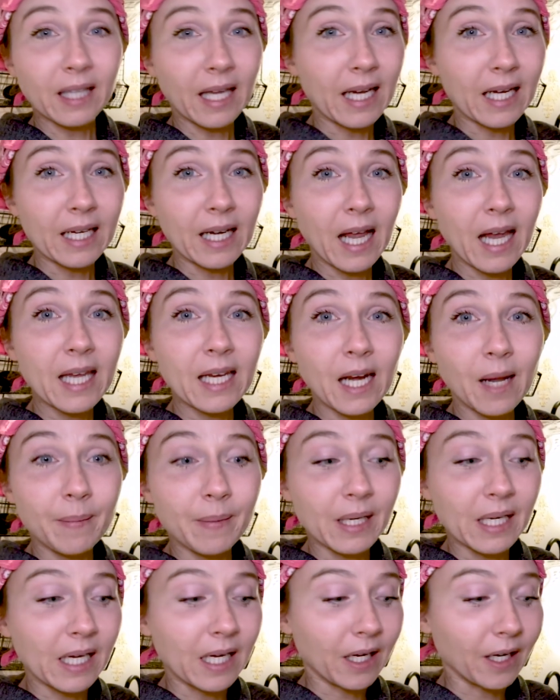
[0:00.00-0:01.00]
late at night and I'm
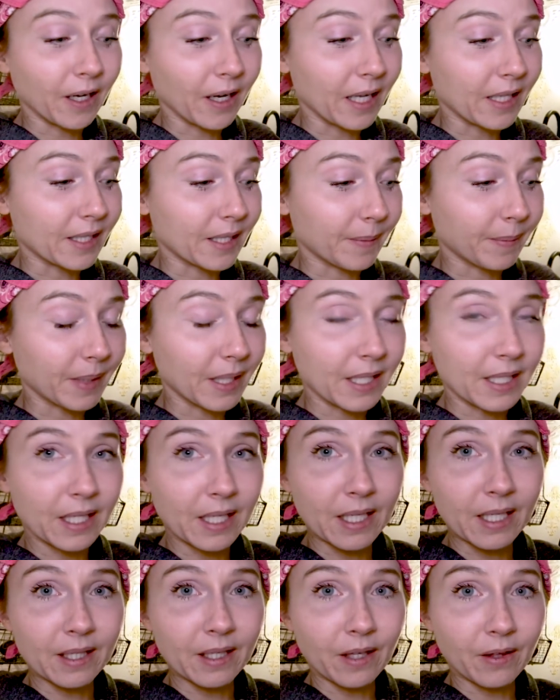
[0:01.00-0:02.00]
in here and somebody
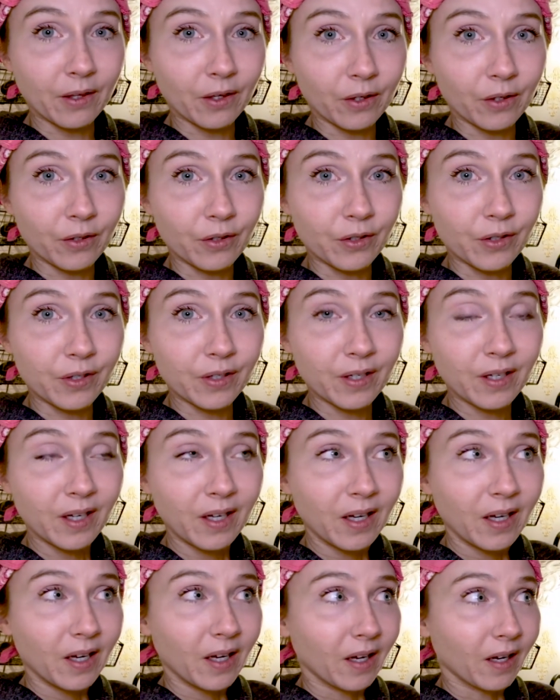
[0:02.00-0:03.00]
sees that there's
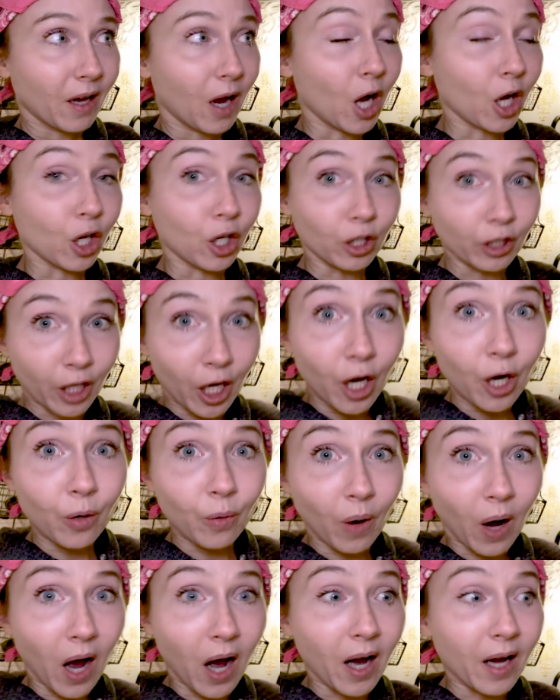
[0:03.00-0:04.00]
a
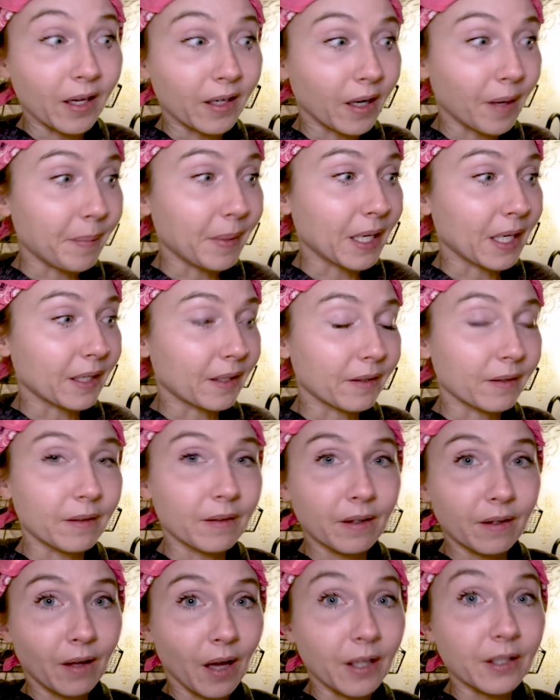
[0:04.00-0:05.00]
glow on, I mean,
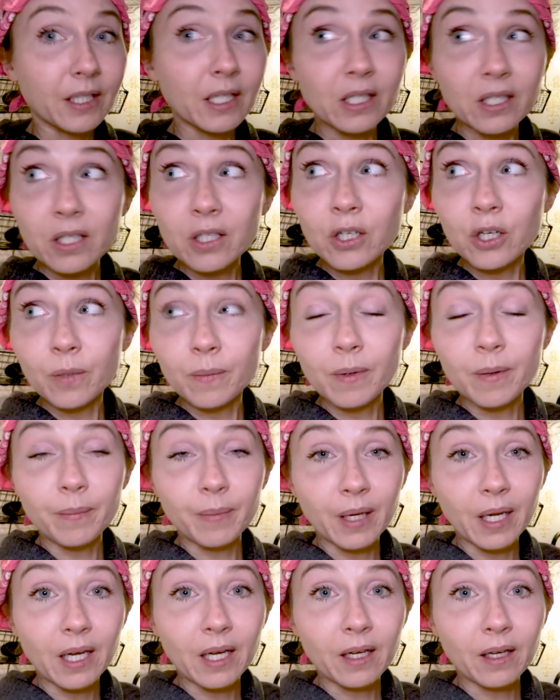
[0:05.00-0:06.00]
a decent human
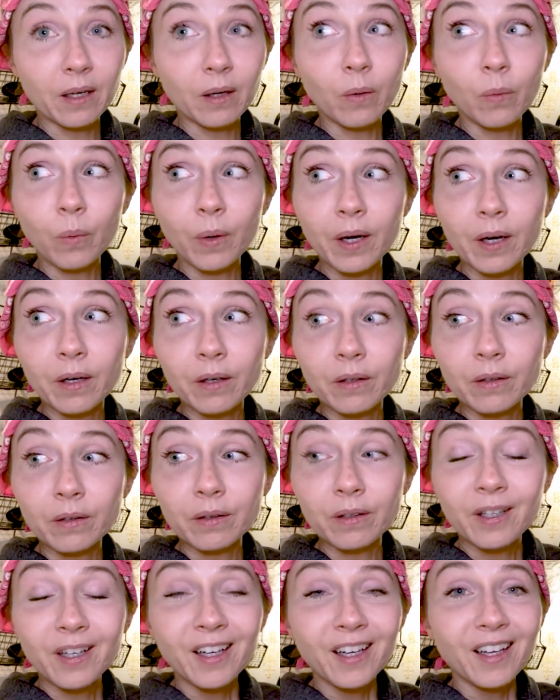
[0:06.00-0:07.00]
being
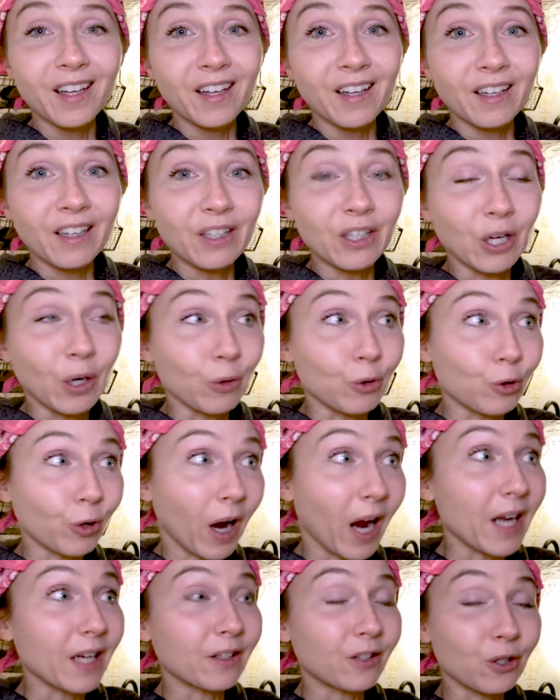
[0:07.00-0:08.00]
will, you know,
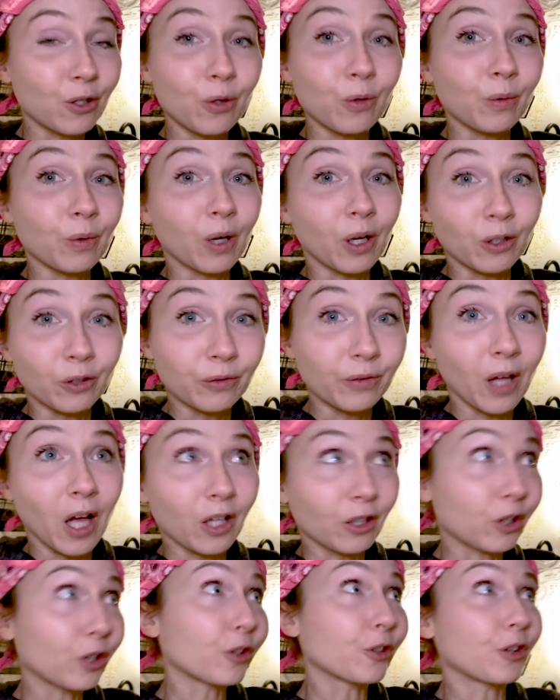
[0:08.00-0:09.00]
try to
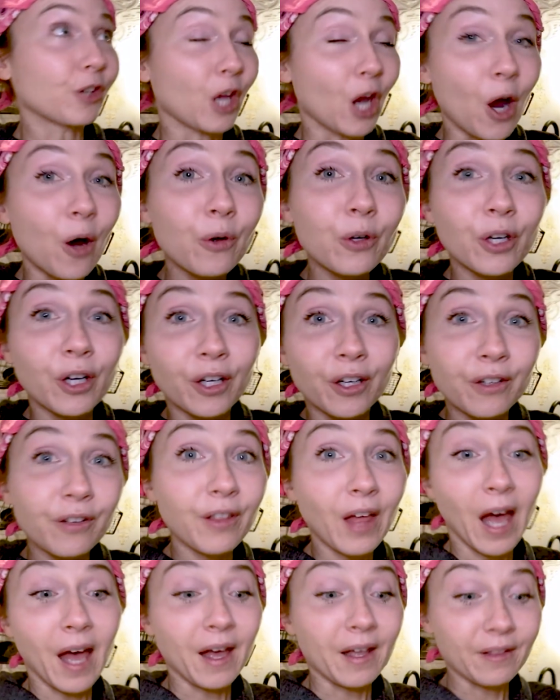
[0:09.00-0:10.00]
alert the owner
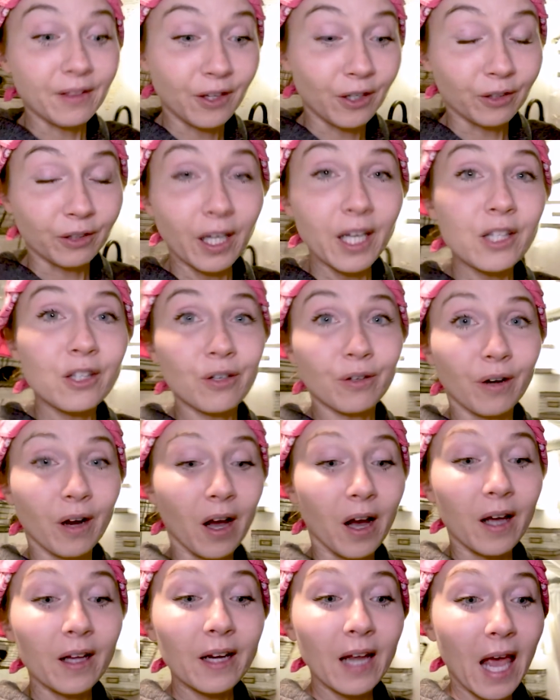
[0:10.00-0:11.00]
that their lights are
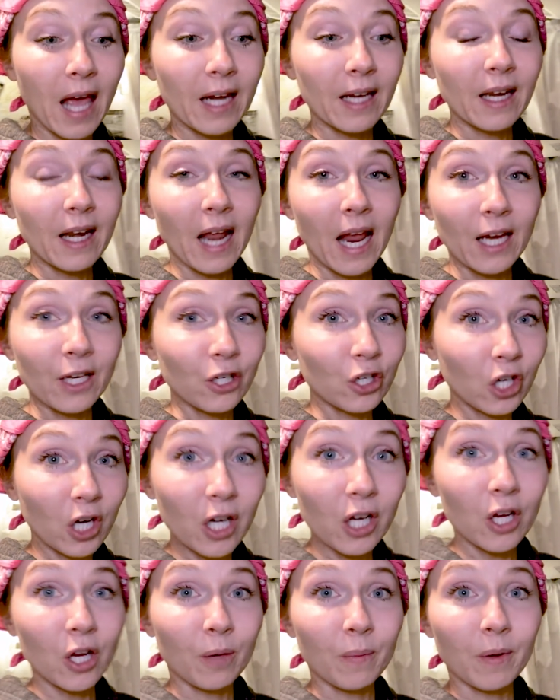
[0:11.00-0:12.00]
on, and a
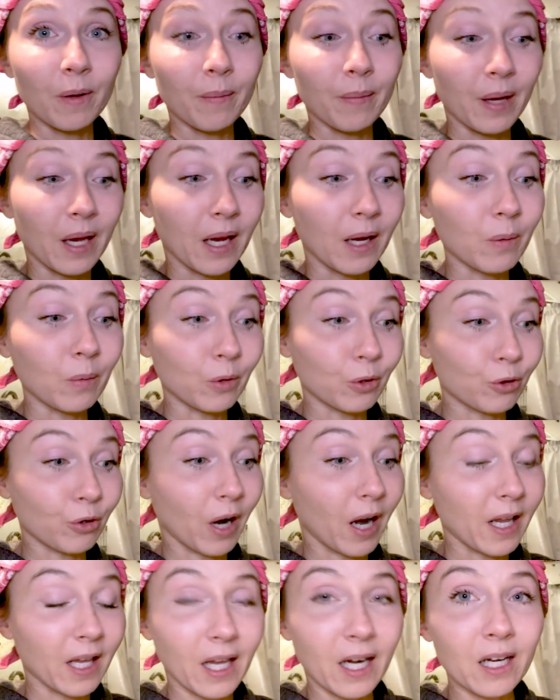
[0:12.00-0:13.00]
shitty human being will
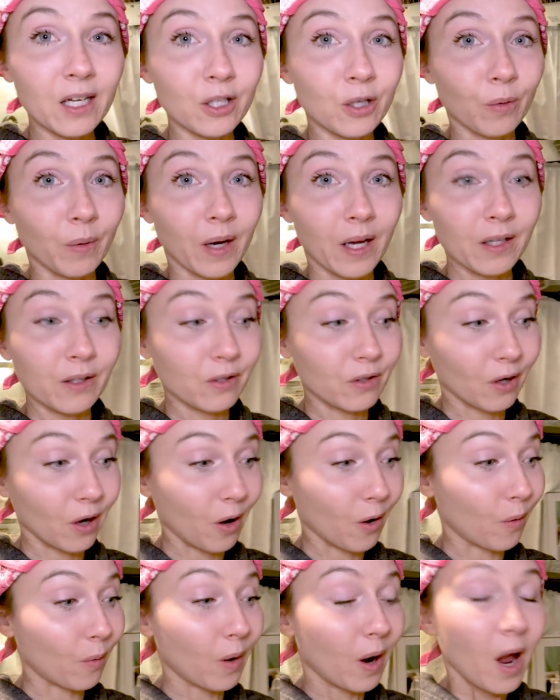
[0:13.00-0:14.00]
try to get into it.
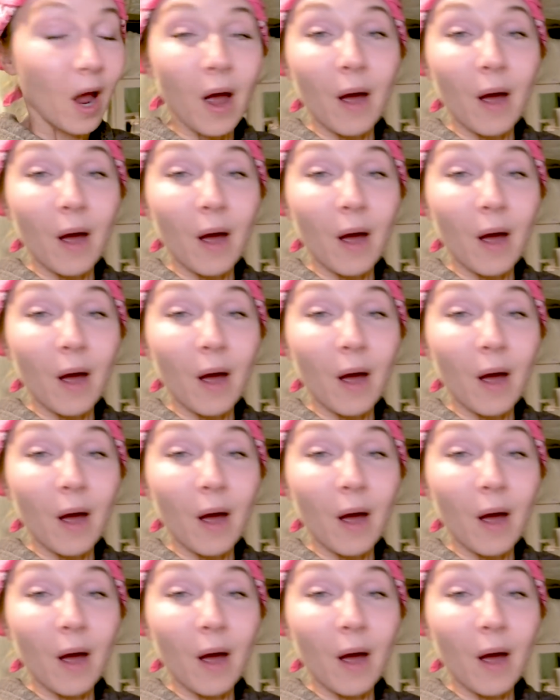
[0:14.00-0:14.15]
So